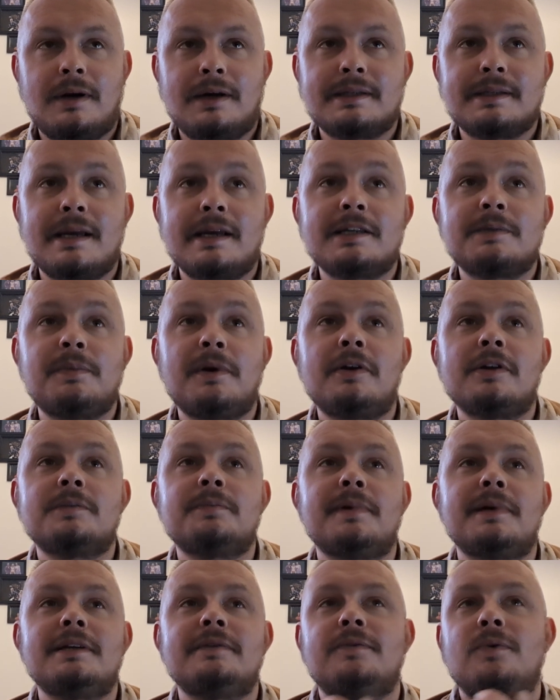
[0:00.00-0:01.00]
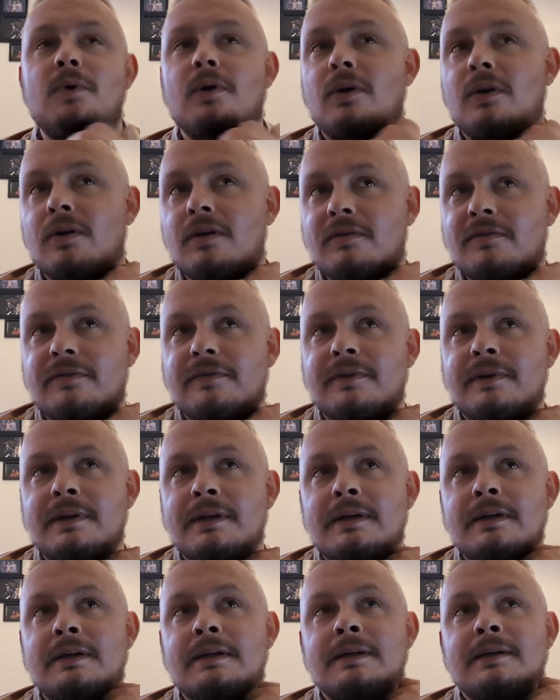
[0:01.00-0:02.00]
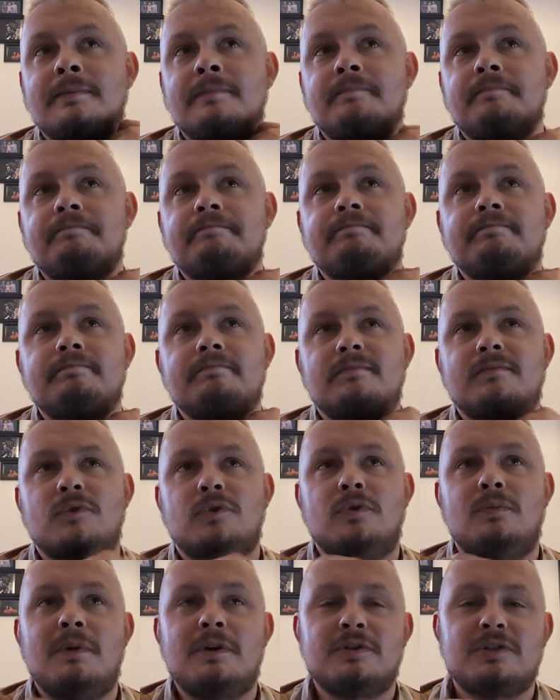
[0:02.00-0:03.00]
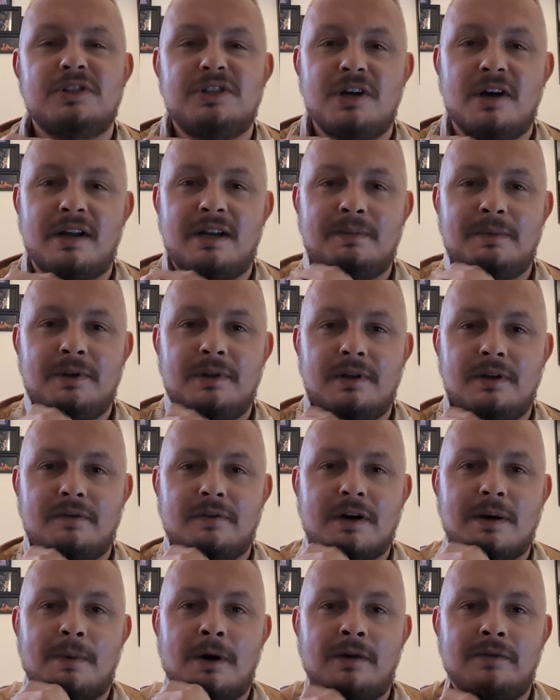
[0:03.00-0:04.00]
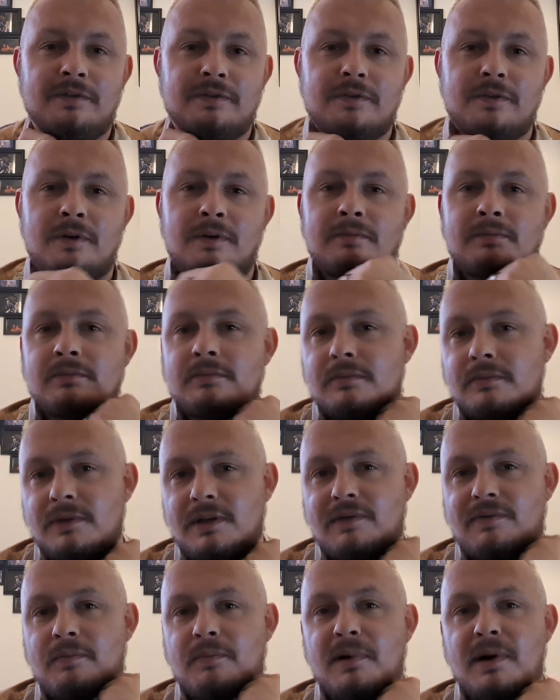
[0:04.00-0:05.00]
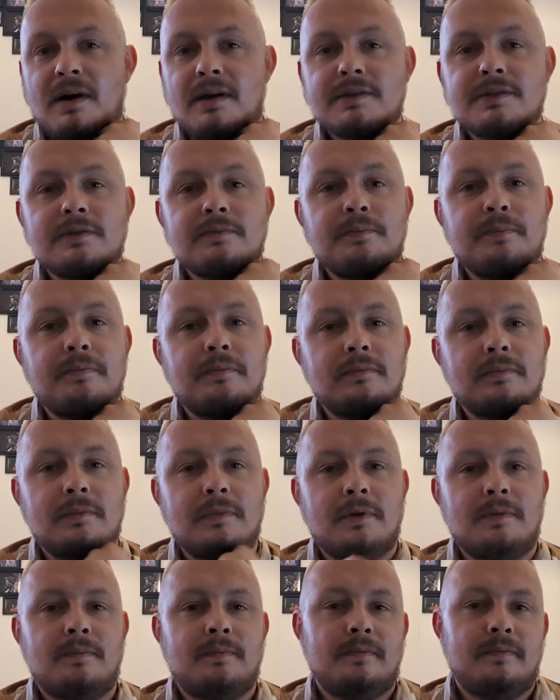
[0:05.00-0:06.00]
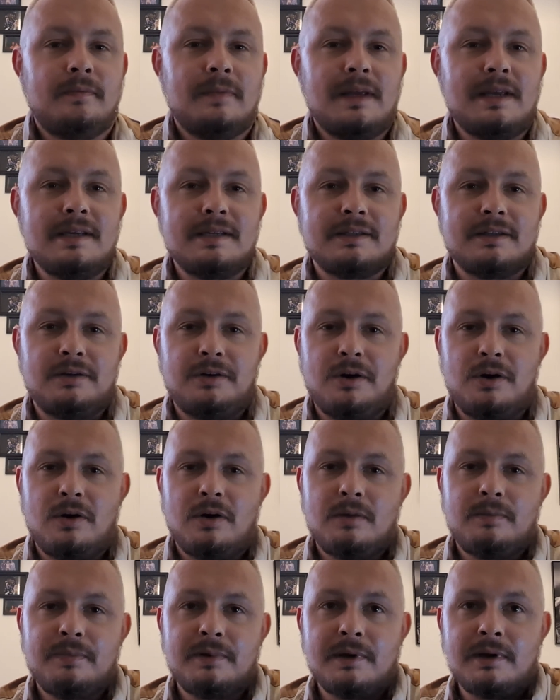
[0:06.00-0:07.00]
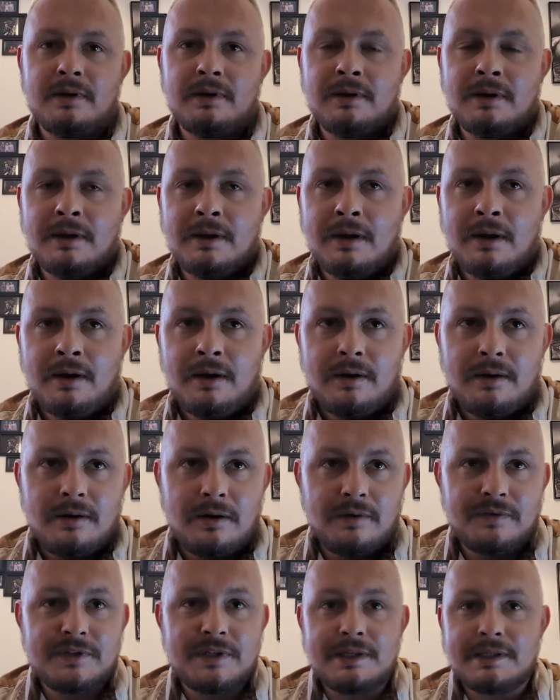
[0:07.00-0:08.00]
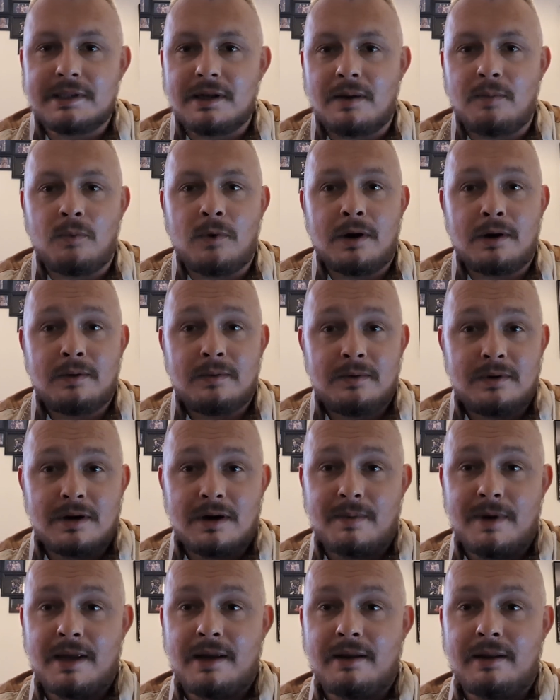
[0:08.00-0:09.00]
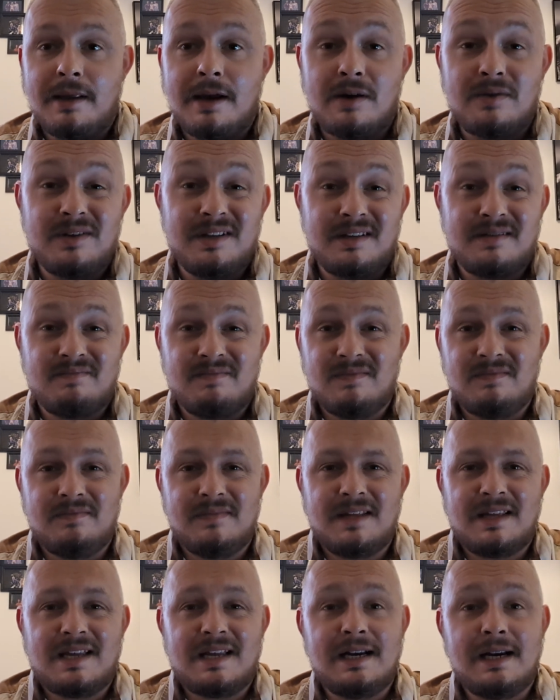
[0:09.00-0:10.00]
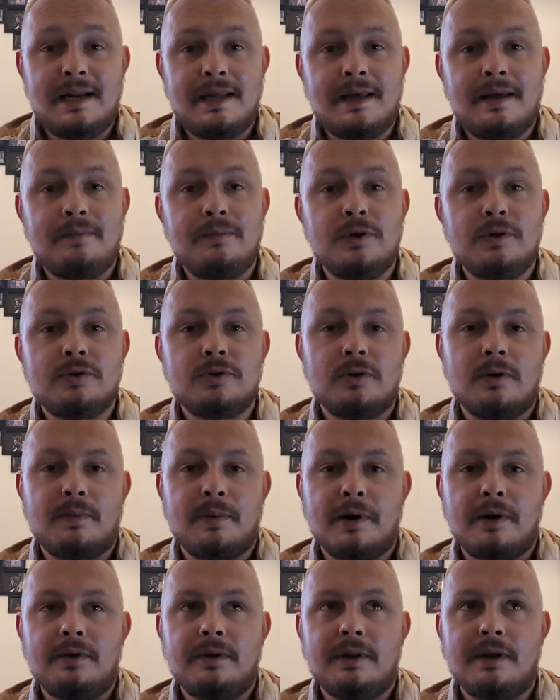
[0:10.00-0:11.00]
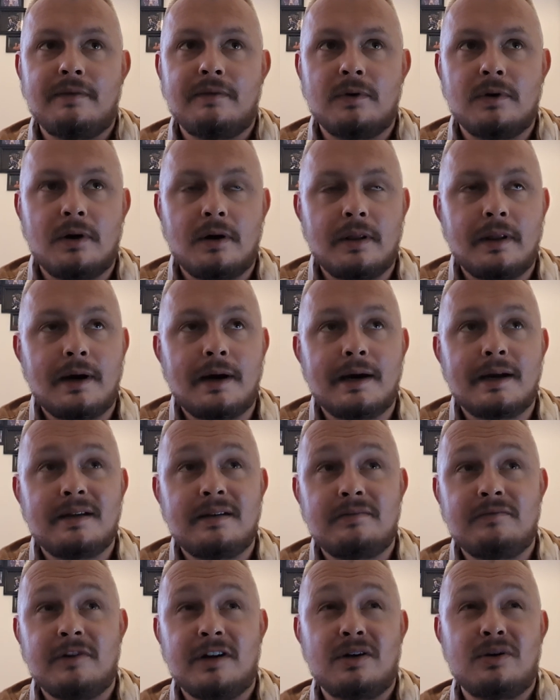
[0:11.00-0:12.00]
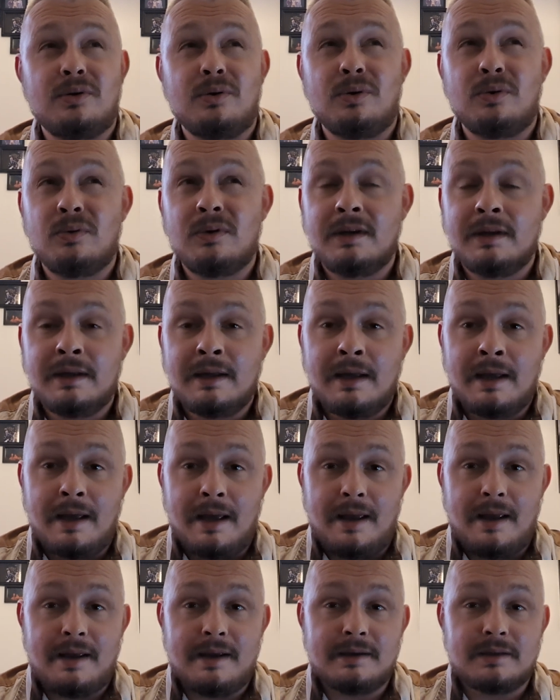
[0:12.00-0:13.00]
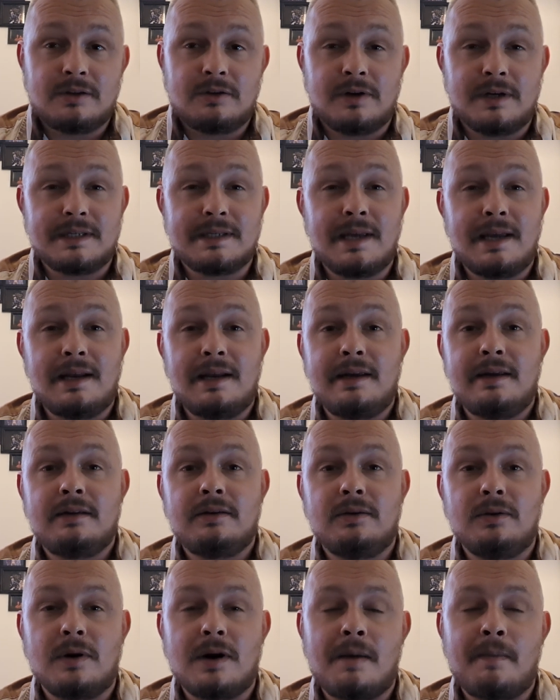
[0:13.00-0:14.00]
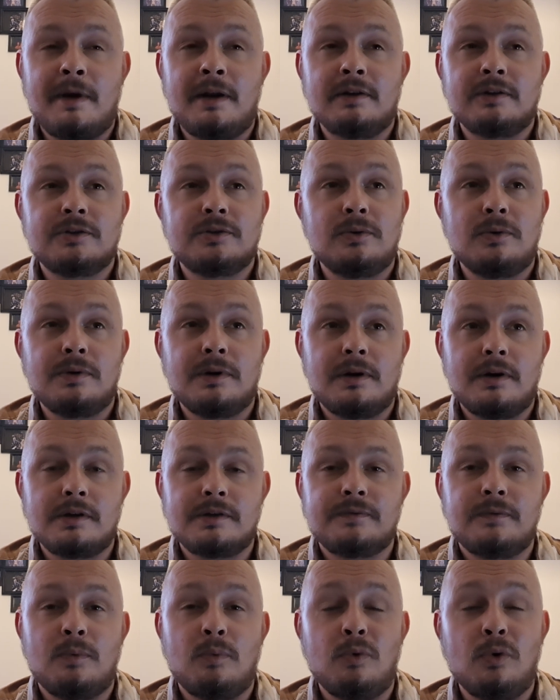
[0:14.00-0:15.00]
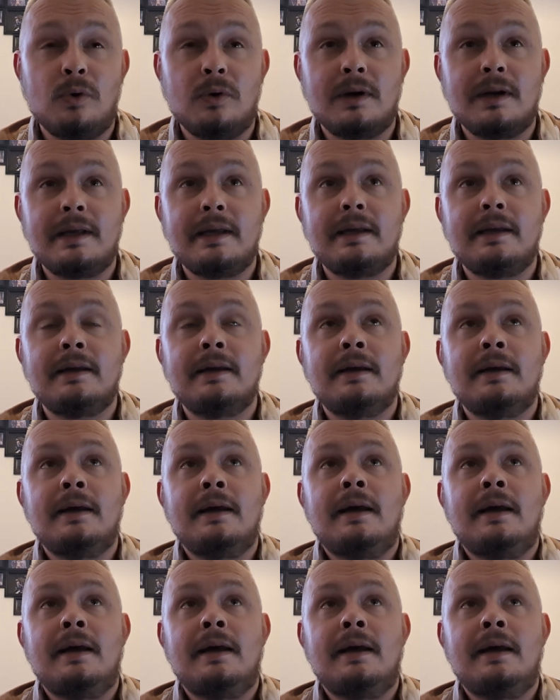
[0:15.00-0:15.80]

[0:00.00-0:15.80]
I say experienced, but he's fought a lot of almost journeymen that have come over from different parts of Eastern Europe, and obviously he's done well. I mean, the only clear mutual opponent they've got that I can recall is Chris Healy, who come in at short notice for Wardley.